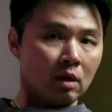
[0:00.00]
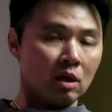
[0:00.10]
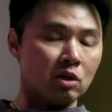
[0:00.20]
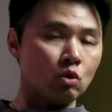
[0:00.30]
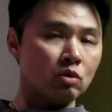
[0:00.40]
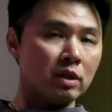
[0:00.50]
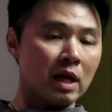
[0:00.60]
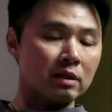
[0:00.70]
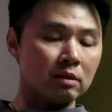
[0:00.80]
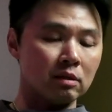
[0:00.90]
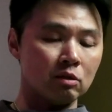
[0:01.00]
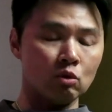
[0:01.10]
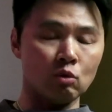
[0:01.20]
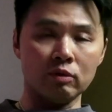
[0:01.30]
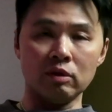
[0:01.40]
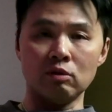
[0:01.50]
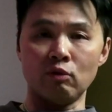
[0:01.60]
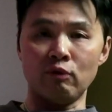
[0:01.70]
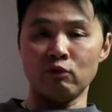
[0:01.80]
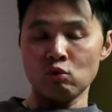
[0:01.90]
it usually has to do with either
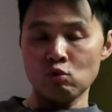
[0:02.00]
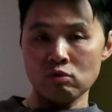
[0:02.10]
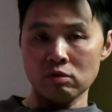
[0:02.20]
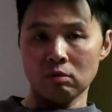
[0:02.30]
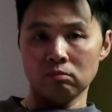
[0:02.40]
food